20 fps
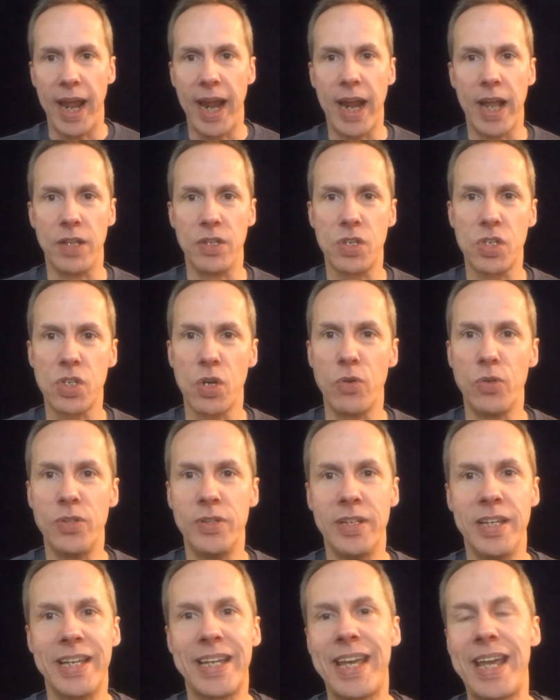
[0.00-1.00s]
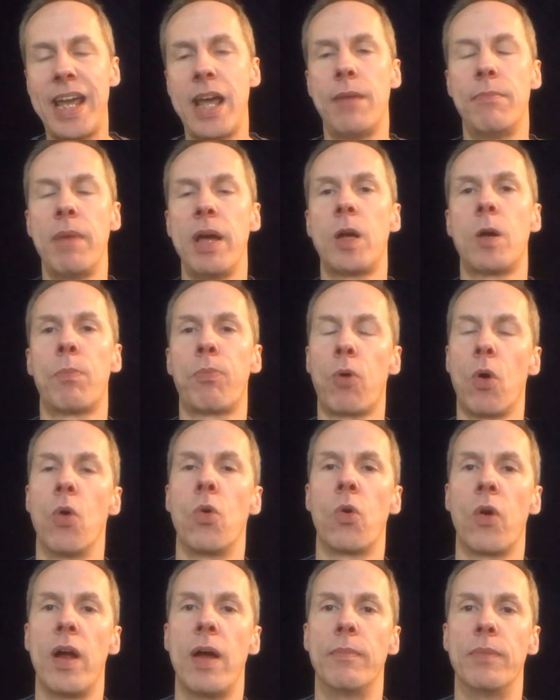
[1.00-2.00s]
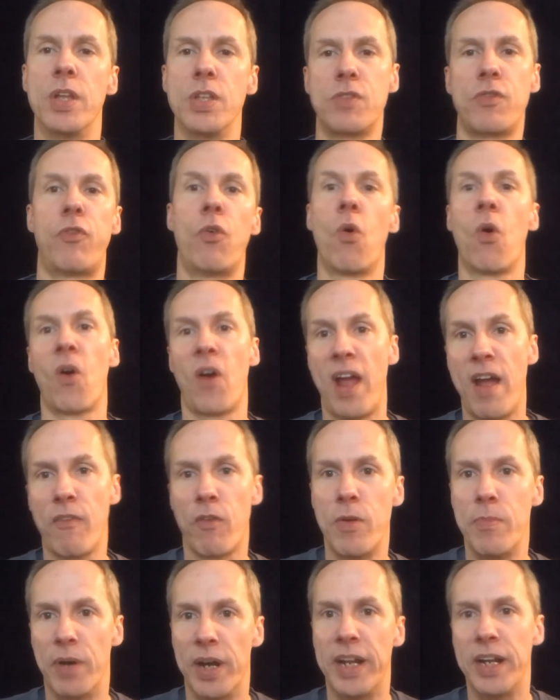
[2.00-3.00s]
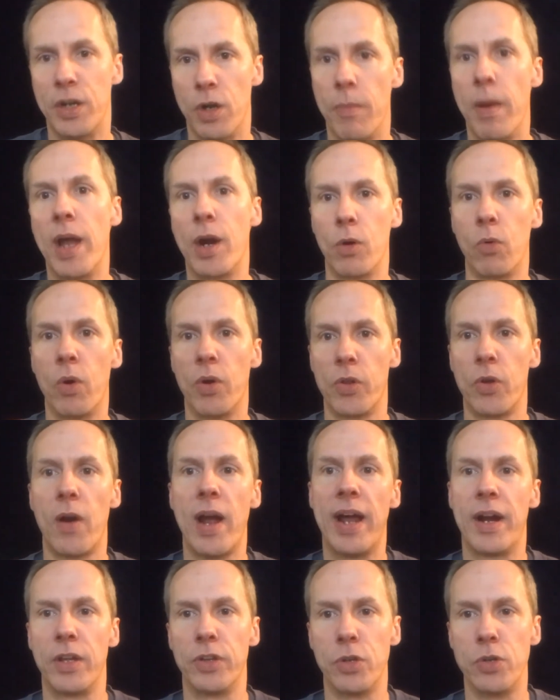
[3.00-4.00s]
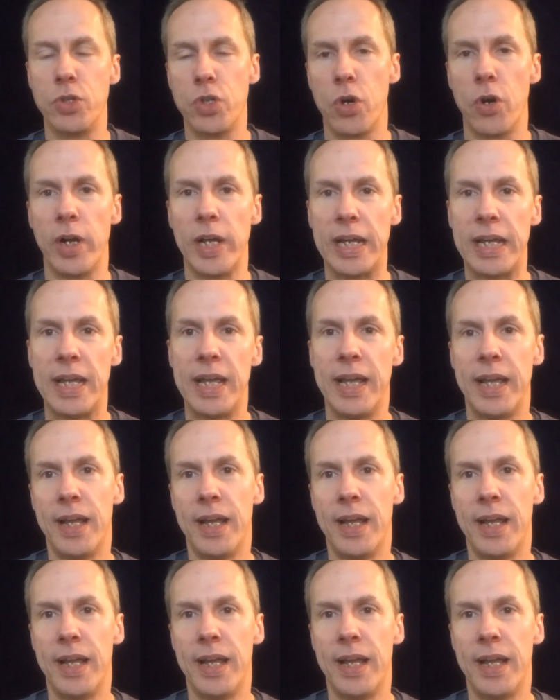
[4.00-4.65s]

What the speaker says: And so you can't make a program that's for everybody no matter where they're at on their journey.